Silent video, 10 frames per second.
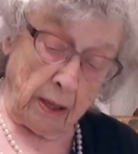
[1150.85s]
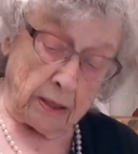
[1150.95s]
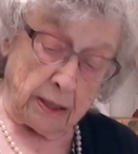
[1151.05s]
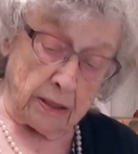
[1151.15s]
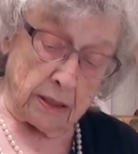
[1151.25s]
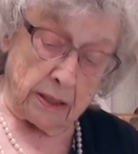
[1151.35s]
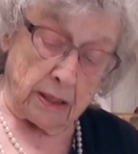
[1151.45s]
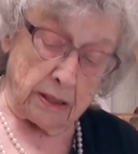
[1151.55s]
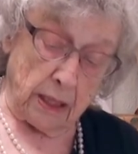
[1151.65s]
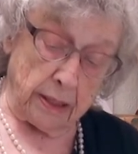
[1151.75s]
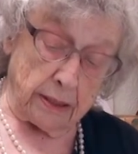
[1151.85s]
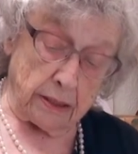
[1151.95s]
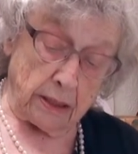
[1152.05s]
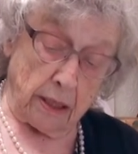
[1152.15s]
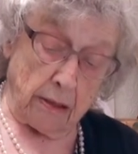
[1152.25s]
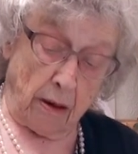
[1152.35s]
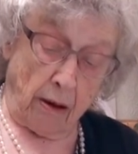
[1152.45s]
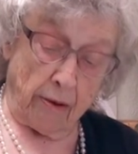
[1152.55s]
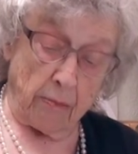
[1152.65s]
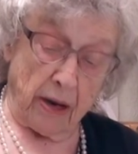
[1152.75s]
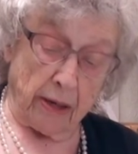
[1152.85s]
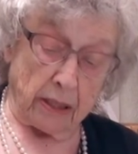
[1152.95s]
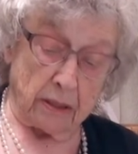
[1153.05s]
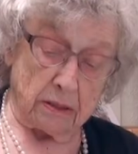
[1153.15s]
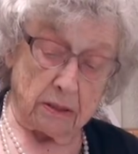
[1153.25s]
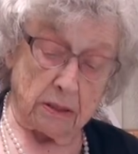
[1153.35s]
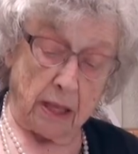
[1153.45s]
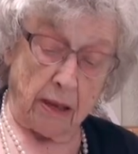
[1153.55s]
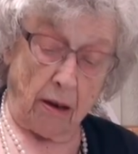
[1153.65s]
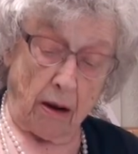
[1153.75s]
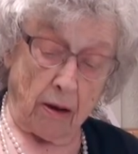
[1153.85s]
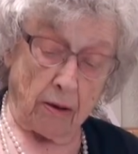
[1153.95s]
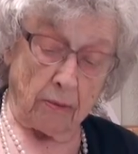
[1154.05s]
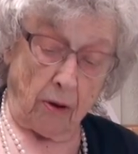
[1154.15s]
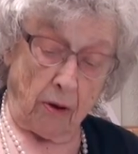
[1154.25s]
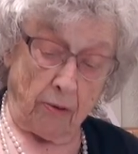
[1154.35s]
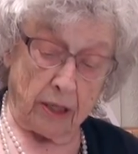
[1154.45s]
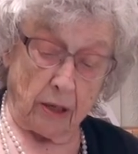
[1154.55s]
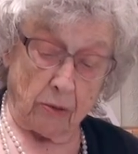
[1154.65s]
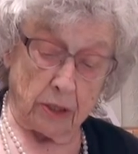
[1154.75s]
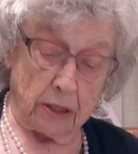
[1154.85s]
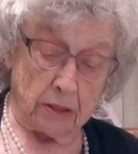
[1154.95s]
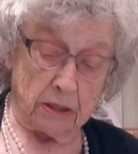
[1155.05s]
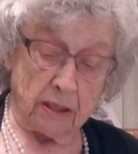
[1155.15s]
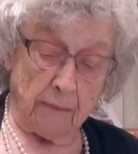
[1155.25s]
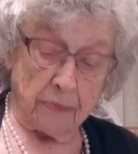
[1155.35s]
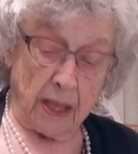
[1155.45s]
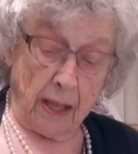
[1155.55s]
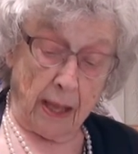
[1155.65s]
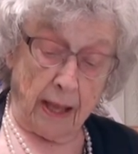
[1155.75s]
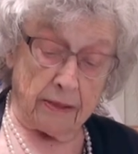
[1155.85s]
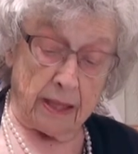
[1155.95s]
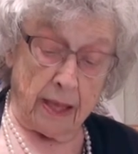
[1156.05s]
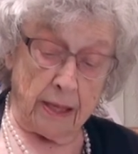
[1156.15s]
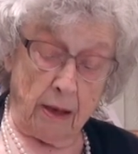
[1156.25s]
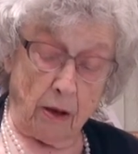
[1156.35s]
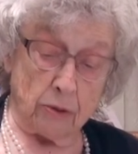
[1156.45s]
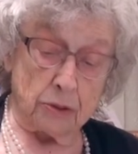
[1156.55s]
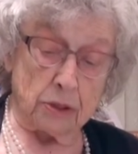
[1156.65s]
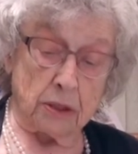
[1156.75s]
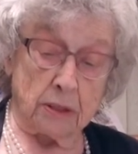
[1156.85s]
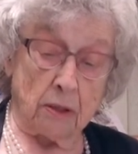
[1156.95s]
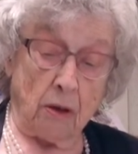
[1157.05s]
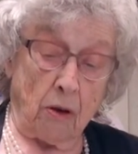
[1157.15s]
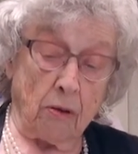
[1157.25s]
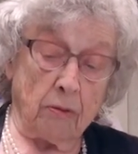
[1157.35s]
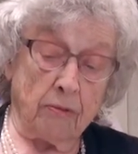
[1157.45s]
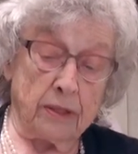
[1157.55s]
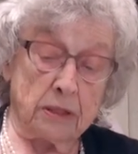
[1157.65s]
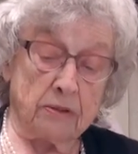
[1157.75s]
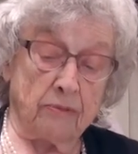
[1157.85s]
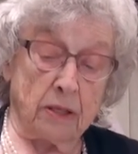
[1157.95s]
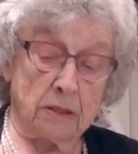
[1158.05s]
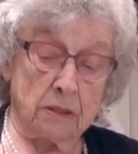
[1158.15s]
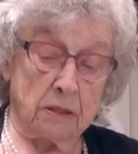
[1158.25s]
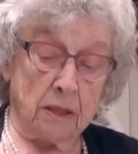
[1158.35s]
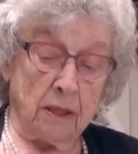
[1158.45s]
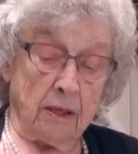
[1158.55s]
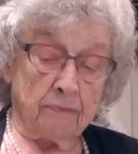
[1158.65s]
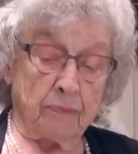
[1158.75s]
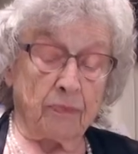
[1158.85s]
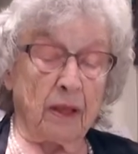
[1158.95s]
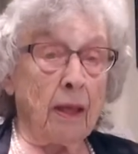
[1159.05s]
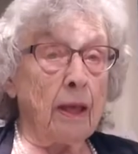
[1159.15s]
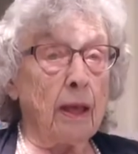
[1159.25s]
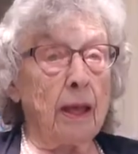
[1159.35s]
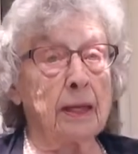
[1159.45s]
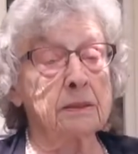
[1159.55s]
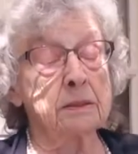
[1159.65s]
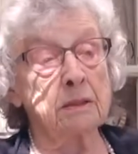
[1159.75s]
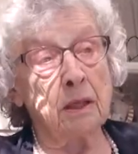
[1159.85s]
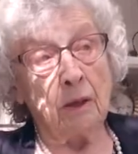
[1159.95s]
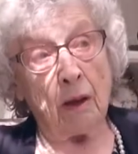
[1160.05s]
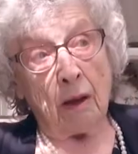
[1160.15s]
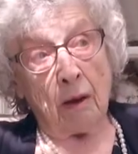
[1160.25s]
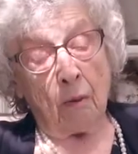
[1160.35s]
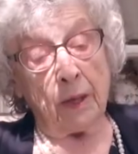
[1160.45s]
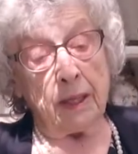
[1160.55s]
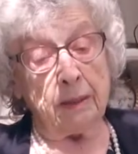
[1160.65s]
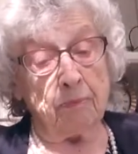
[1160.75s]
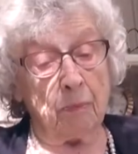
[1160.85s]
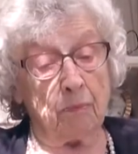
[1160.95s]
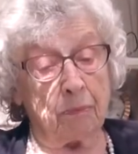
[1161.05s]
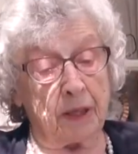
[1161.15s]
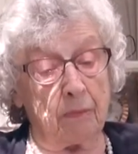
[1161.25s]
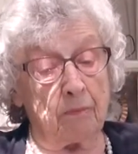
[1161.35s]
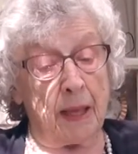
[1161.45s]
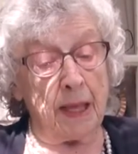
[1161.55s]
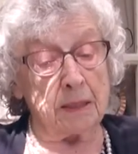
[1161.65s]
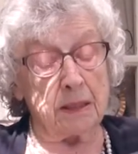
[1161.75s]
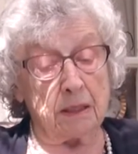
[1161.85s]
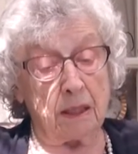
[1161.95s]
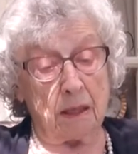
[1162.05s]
these ladies here are Americans. They are Oregonians, and they hosted all the rest of us. And we met